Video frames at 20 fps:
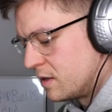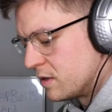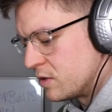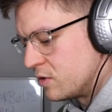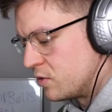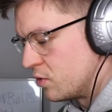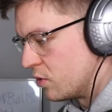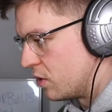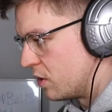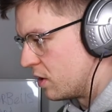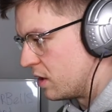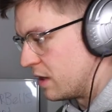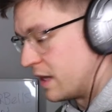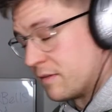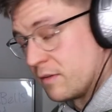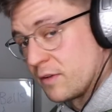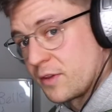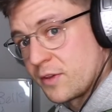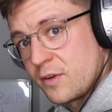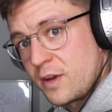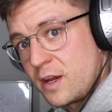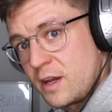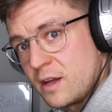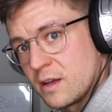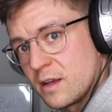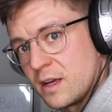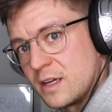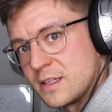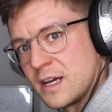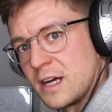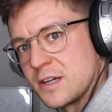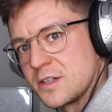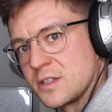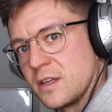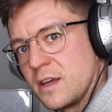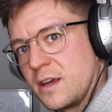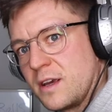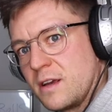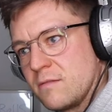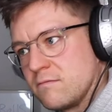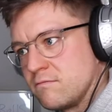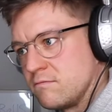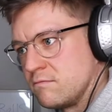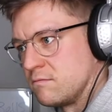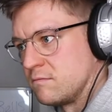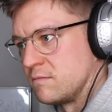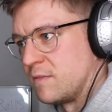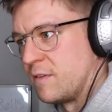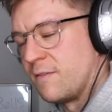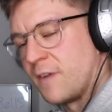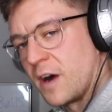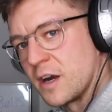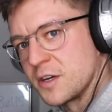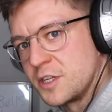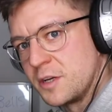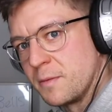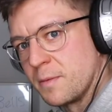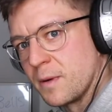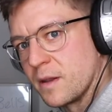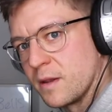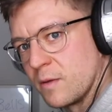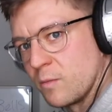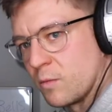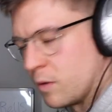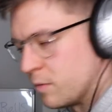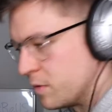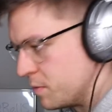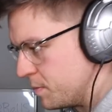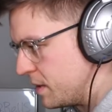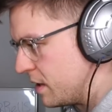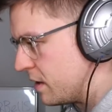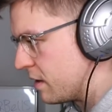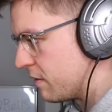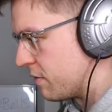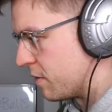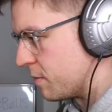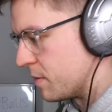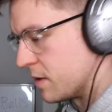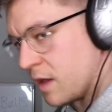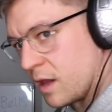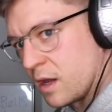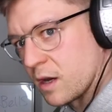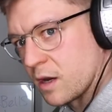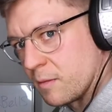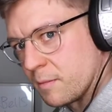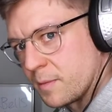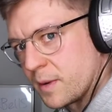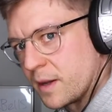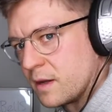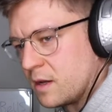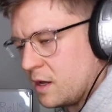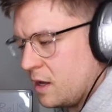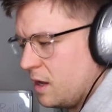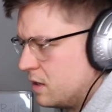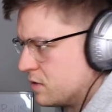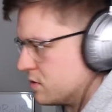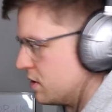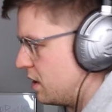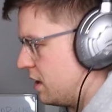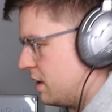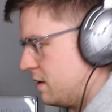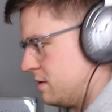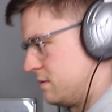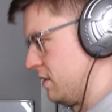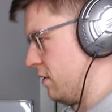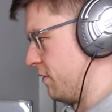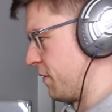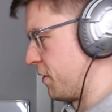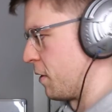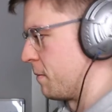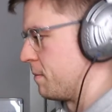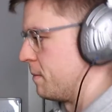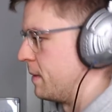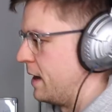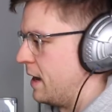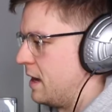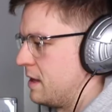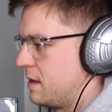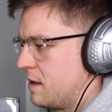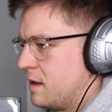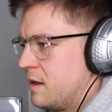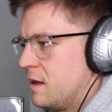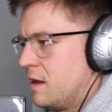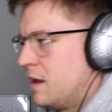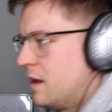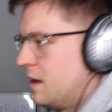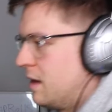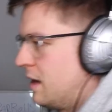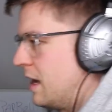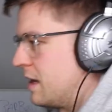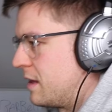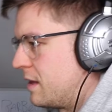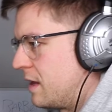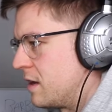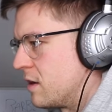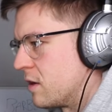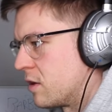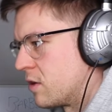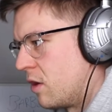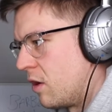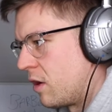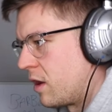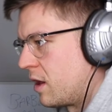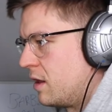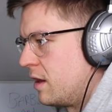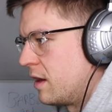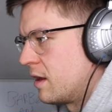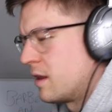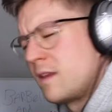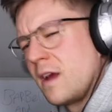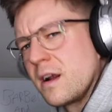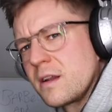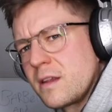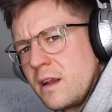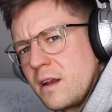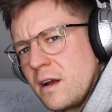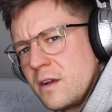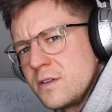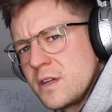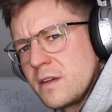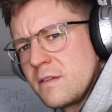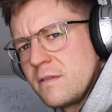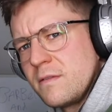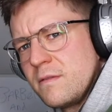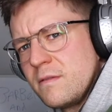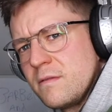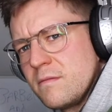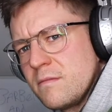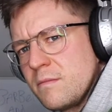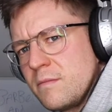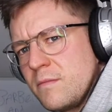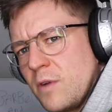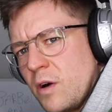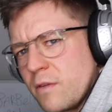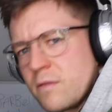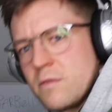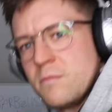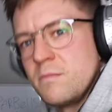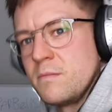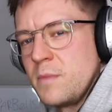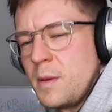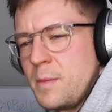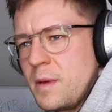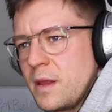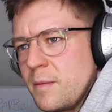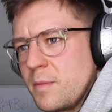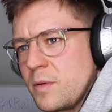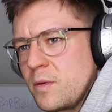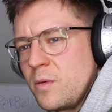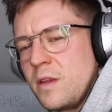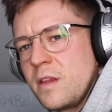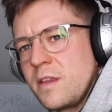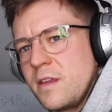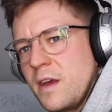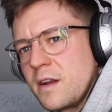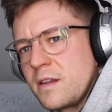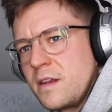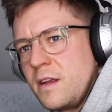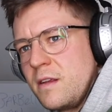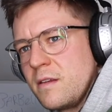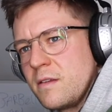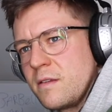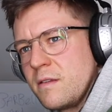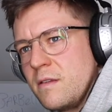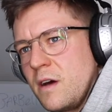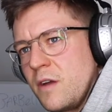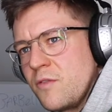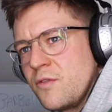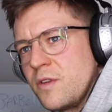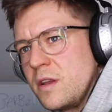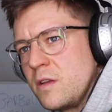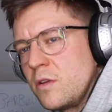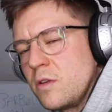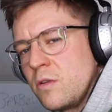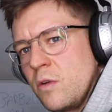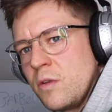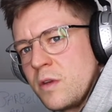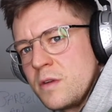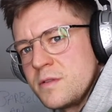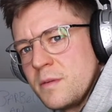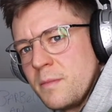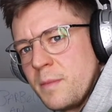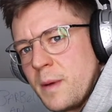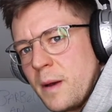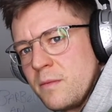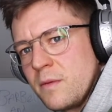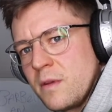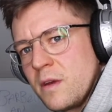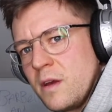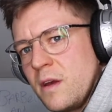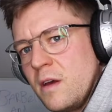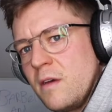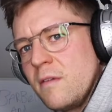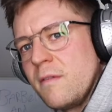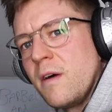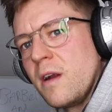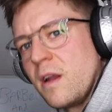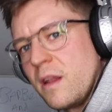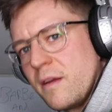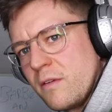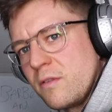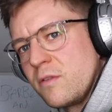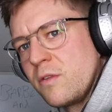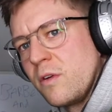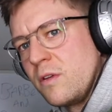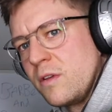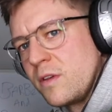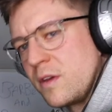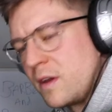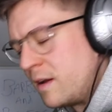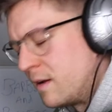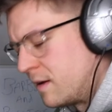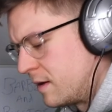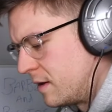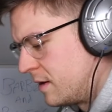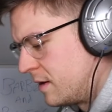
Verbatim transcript: your level three is actually far cheaper than what would be from another company. So I, off the top of my head, I think you're talking like thirteen hundred, or maybe like between thirteen hundred and two thousand pounds for a level two and three.